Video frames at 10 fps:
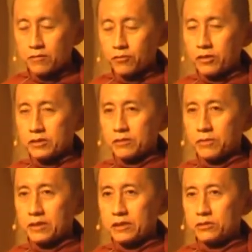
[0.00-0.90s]
In focused
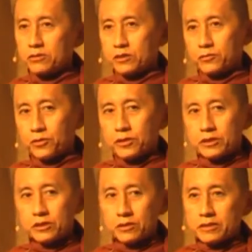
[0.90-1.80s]
awareness, you just
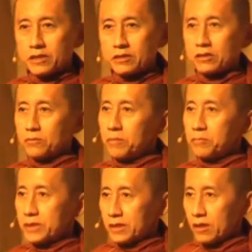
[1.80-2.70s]
focus your attention on
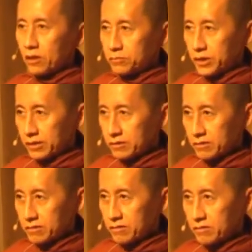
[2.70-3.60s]
one particular
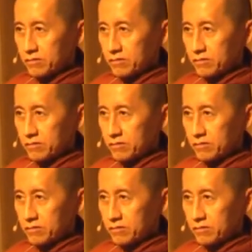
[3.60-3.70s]
object,